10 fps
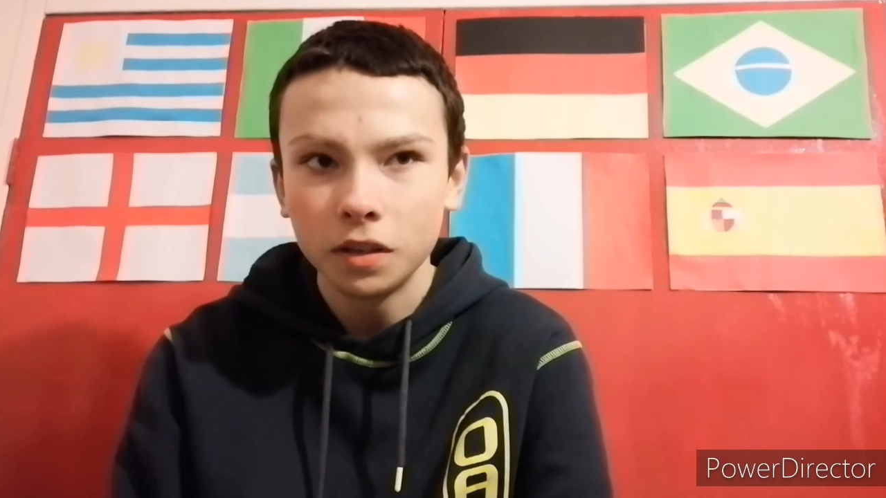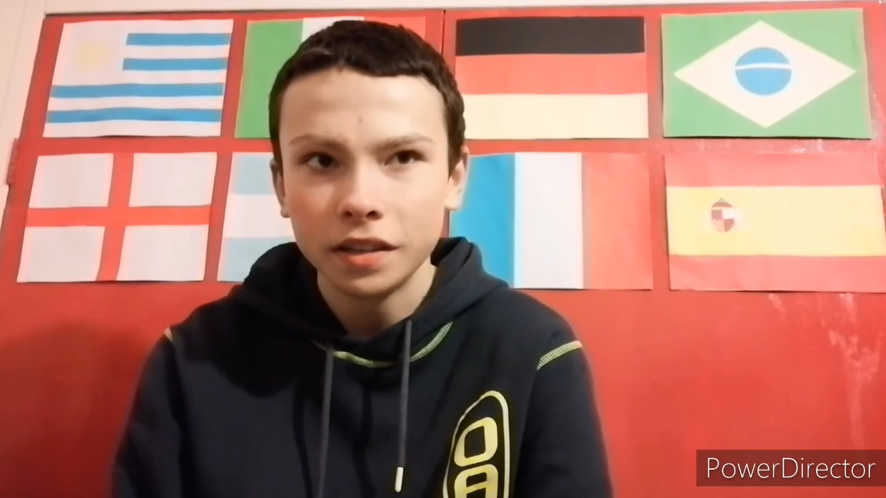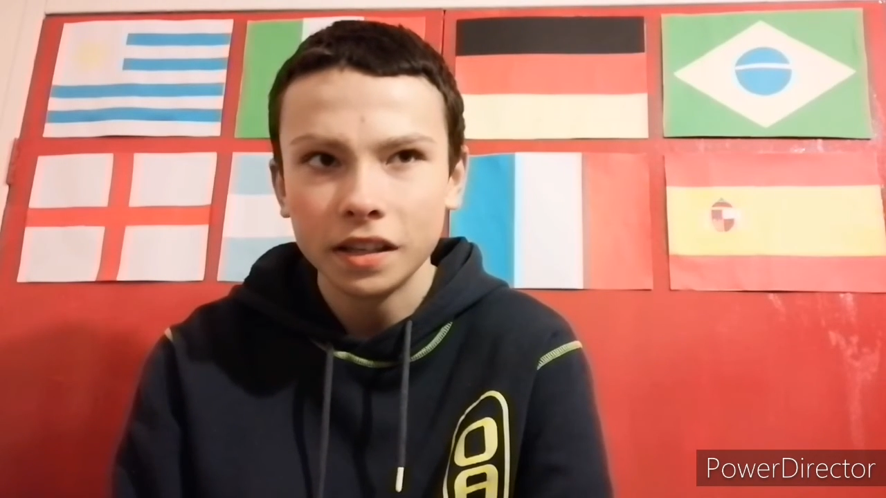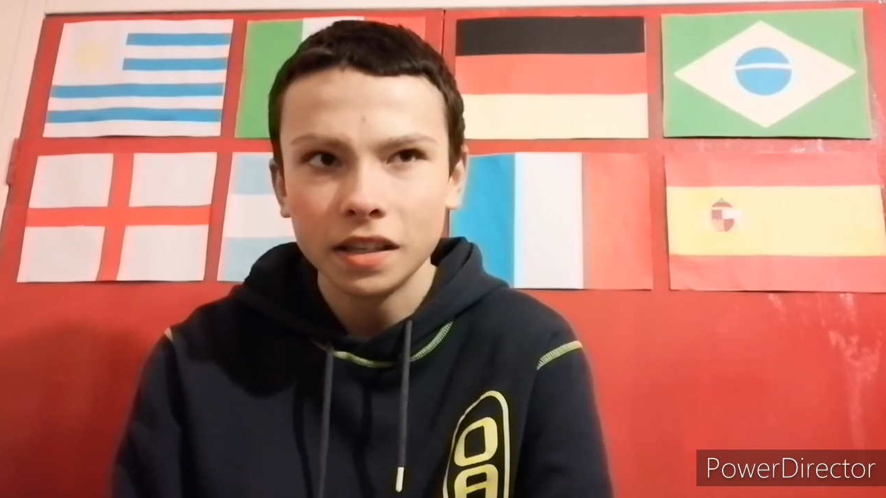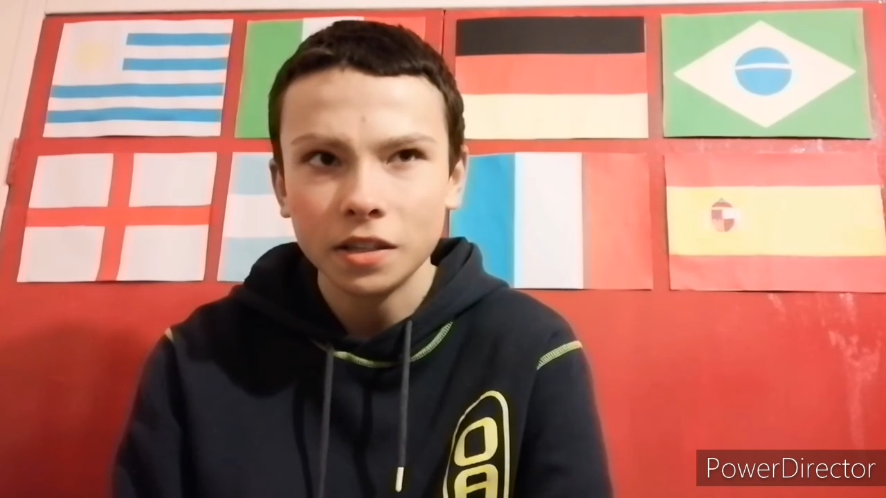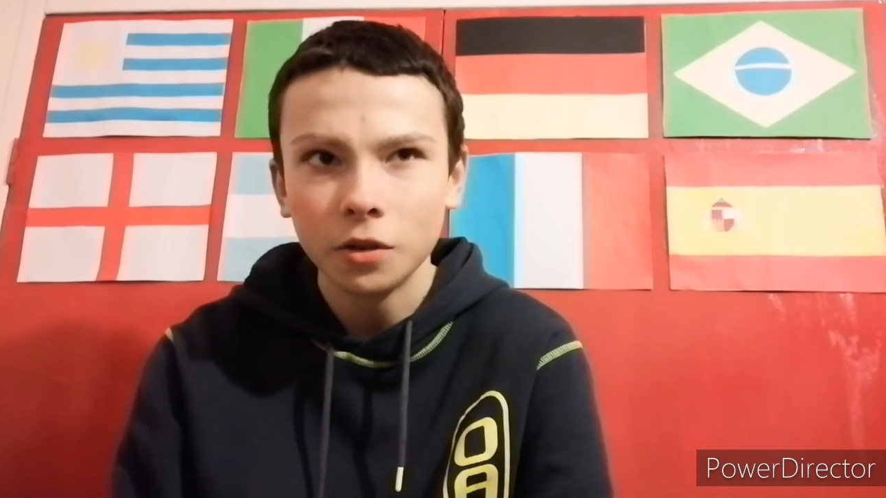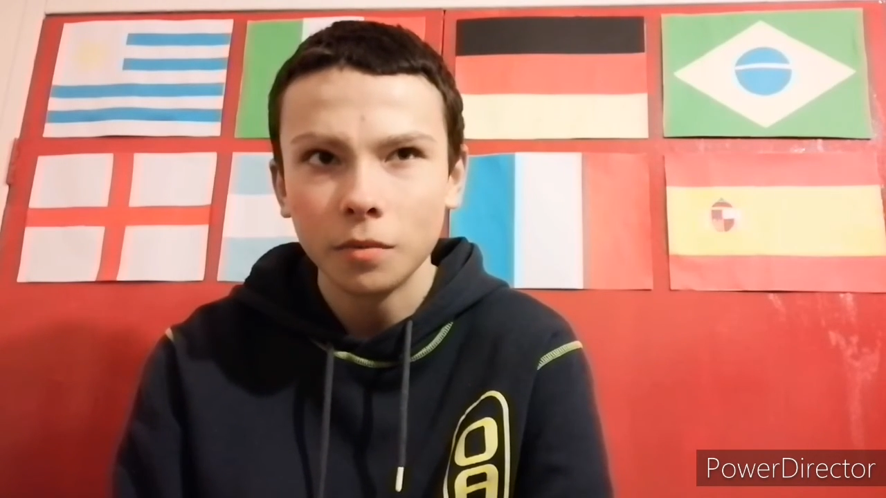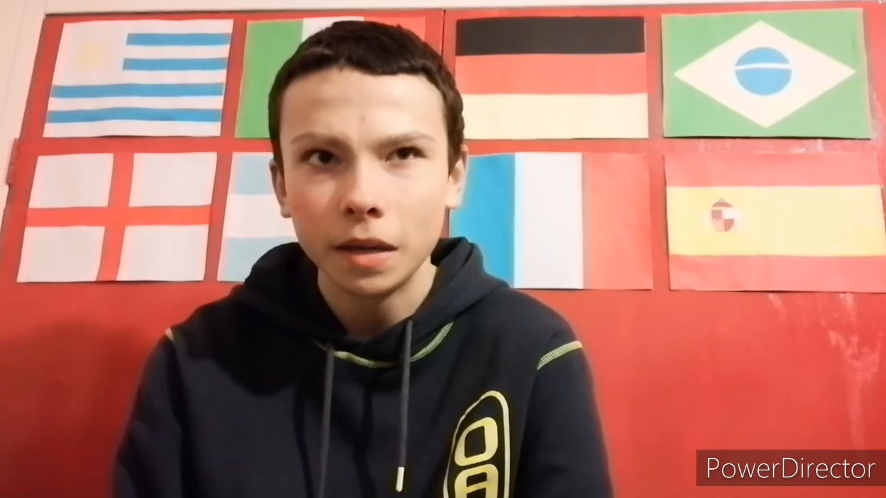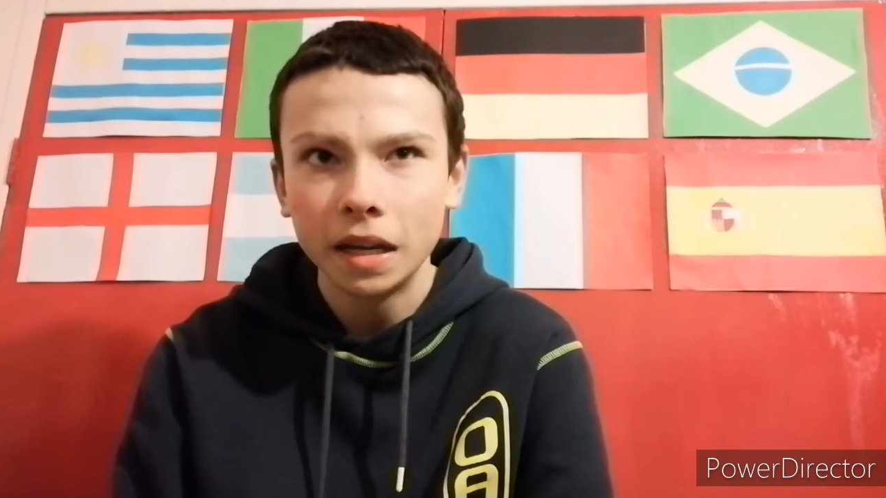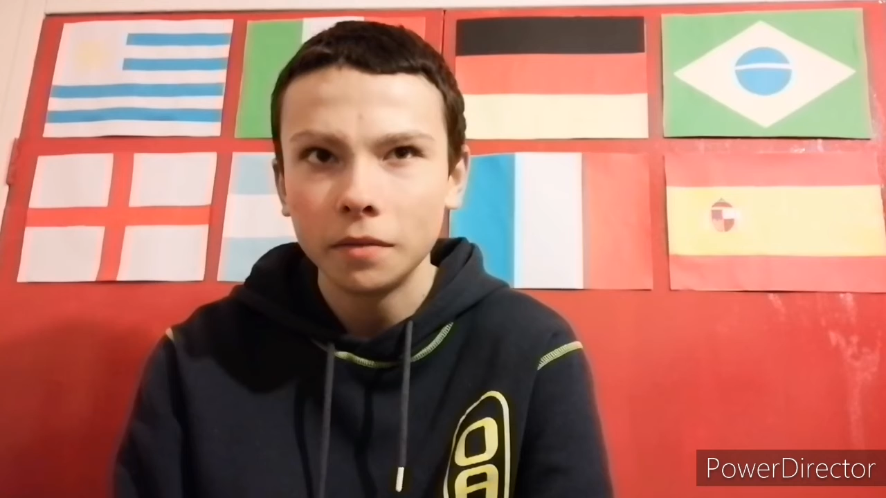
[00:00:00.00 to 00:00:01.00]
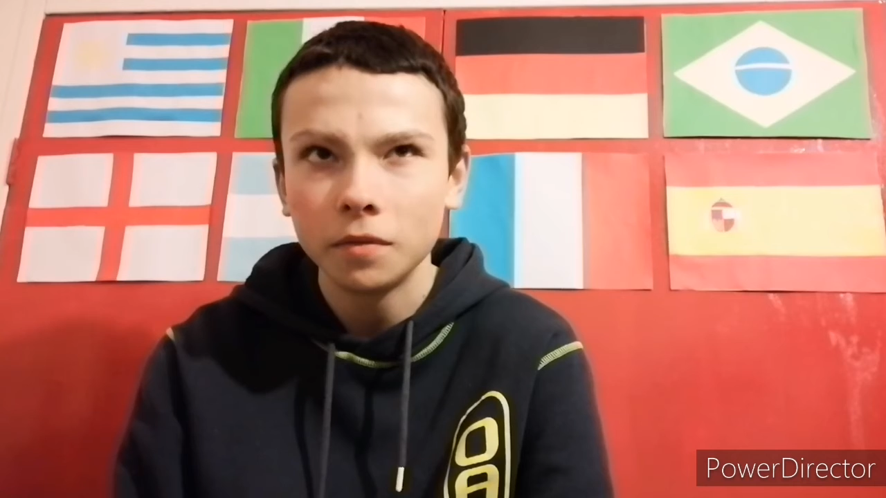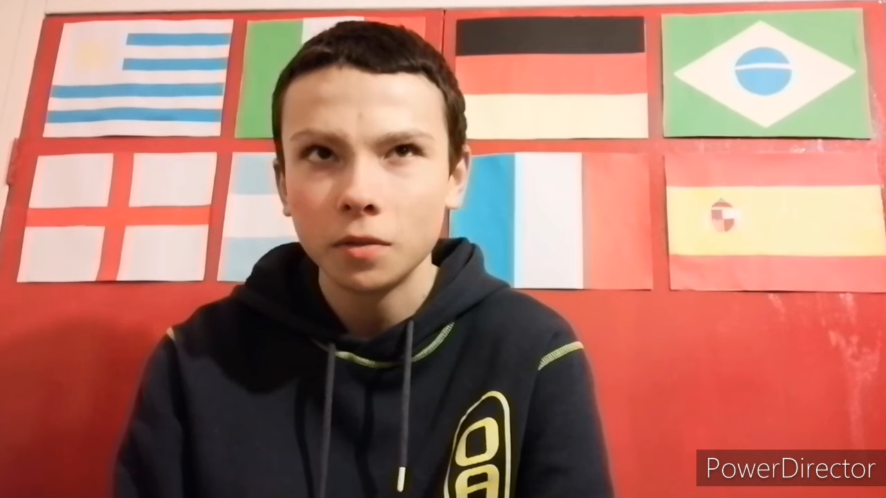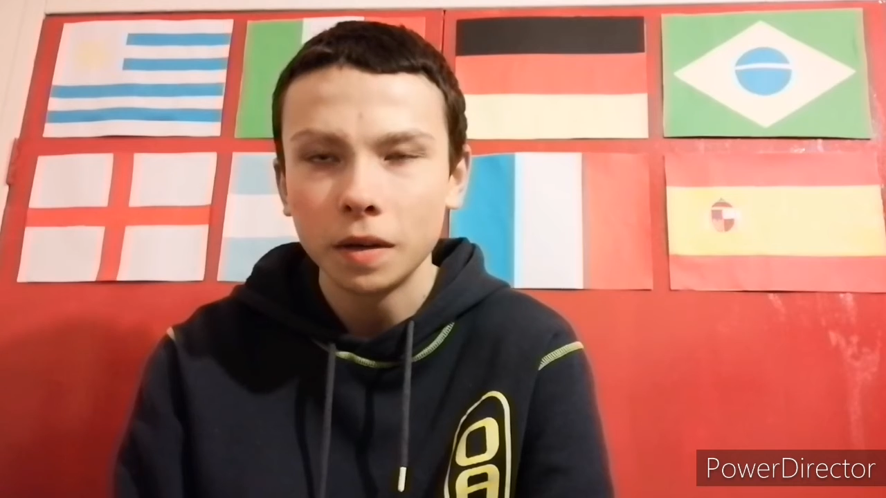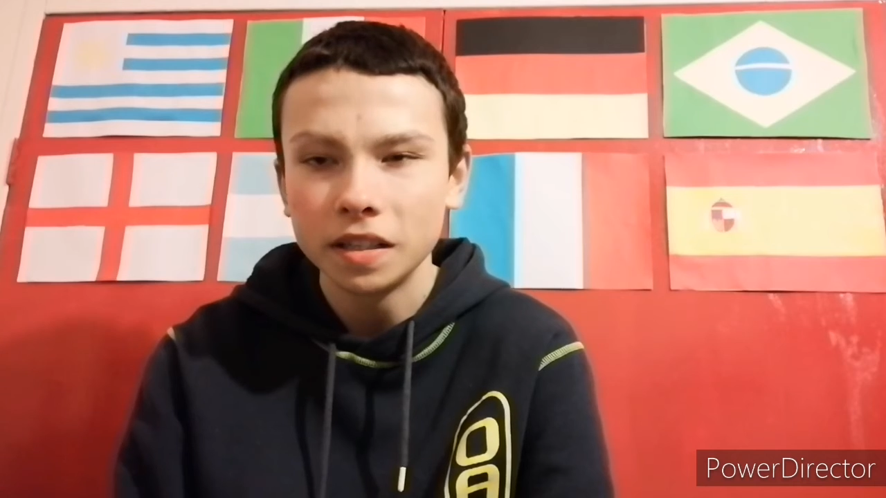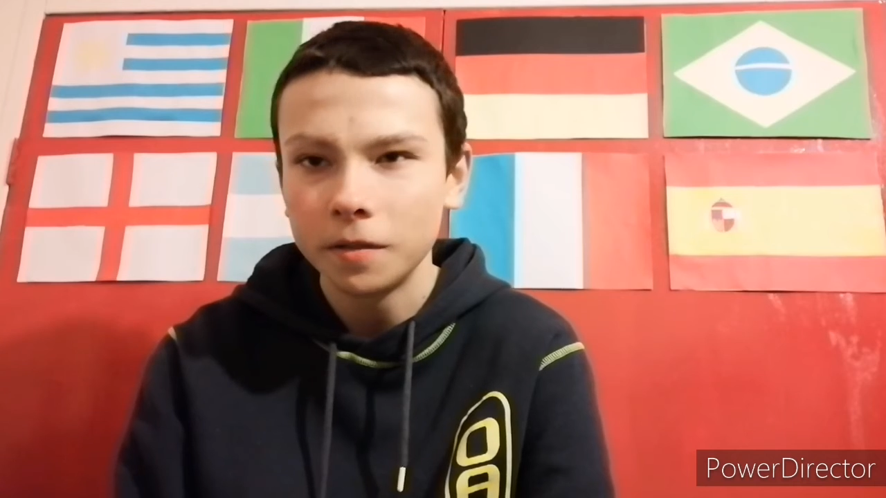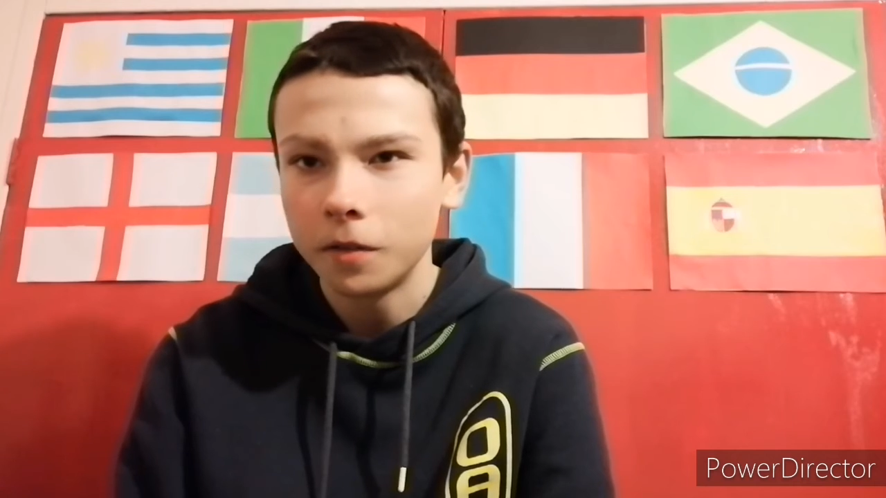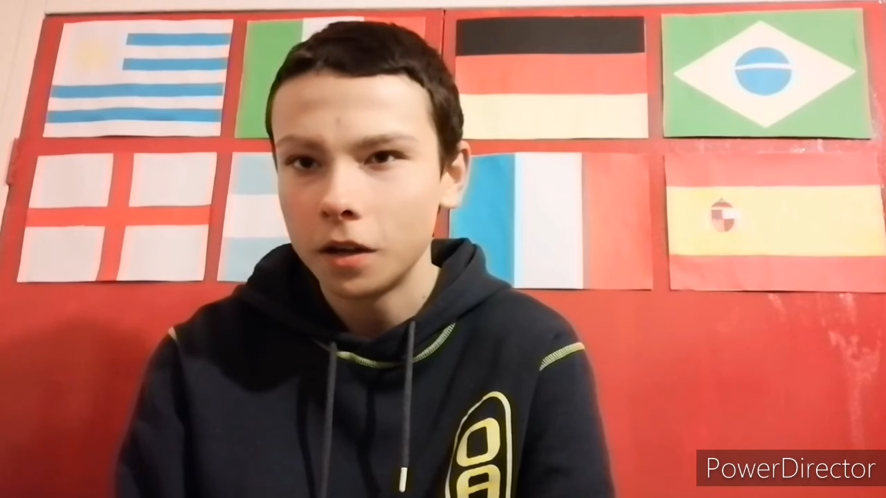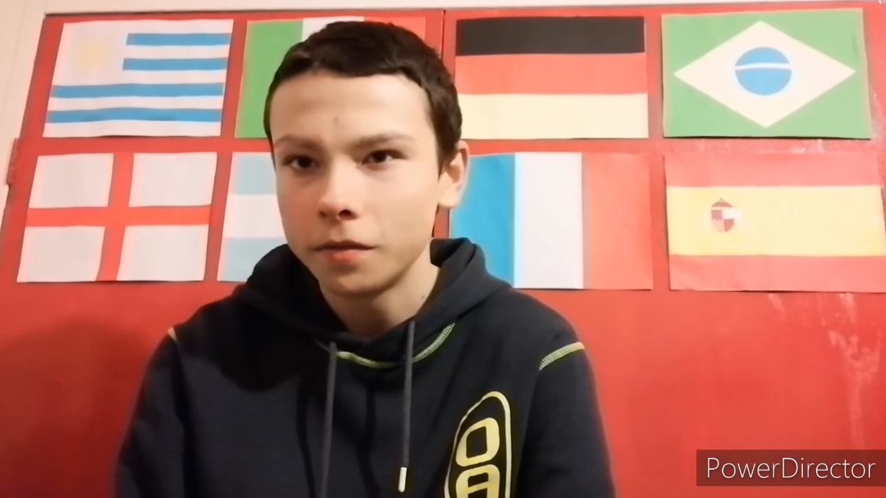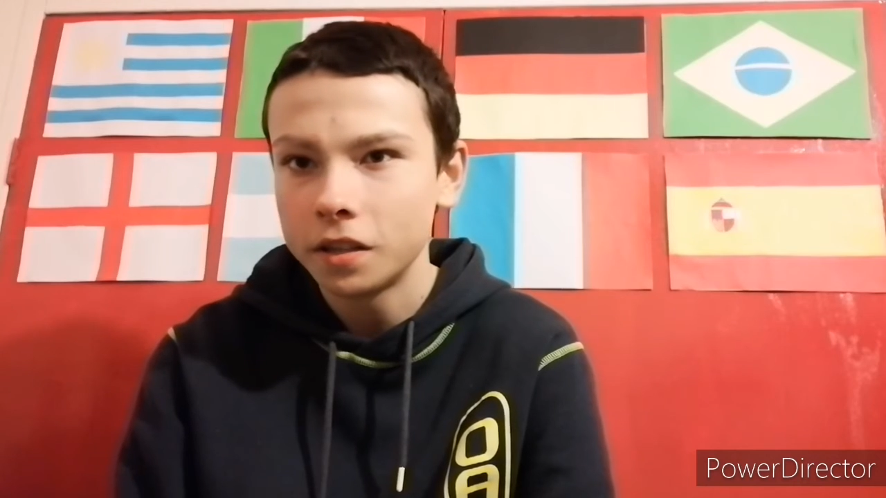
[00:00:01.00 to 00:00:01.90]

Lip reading: I think he's on about 25,